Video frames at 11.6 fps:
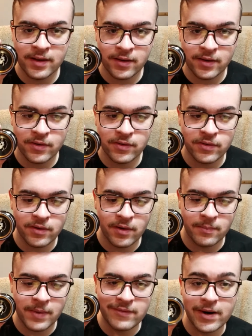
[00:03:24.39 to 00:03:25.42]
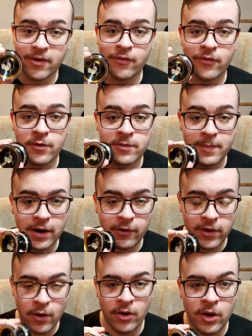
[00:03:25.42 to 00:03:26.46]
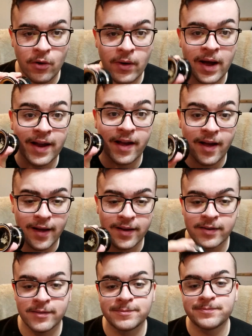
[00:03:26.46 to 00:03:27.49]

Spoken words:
is my very first metal yo-yo I got.